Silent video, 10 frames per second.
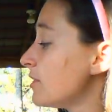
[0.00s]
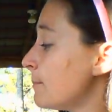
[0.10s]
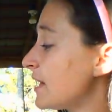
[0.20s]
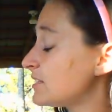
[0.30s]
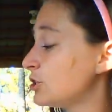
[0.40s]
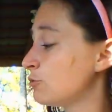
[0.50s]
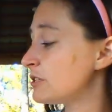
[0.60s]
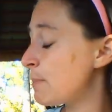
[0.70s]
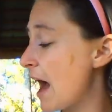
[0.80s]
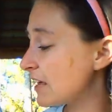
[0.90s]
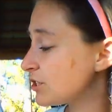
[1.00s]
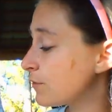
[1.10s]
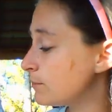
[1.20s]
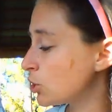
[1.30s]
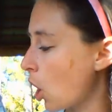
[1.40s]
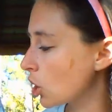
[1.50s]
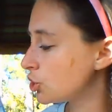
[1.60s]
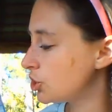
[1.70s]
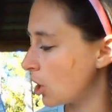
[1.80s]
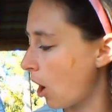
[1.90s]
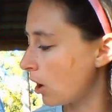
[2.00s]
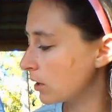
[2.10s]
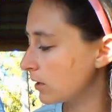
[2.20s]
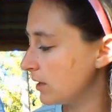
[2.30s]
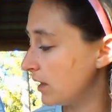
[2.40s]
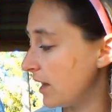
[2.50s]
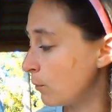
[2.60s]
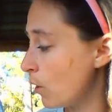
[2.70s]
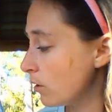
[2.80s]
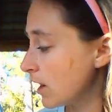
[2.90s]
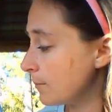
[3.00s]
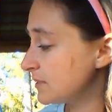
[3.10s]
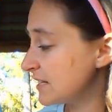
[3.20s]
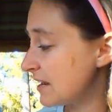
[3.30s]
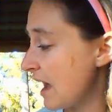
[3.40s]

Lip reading: The message was passed from dog to dog. It woke up